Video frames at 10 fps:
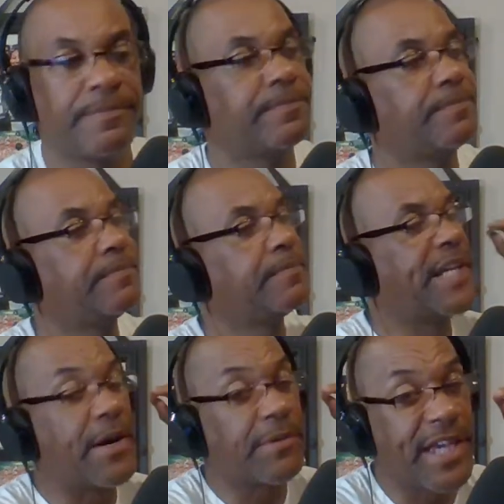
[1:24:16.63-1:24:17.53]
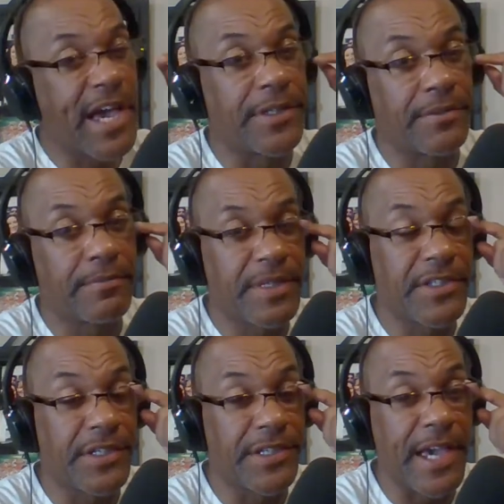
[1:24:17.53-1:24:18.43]
a penalty in
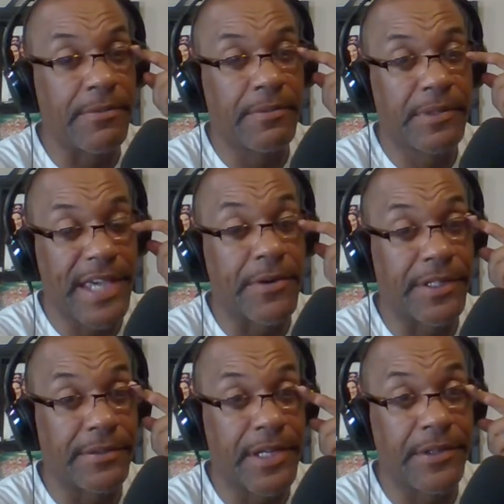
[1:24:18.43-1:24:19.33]
place, or county.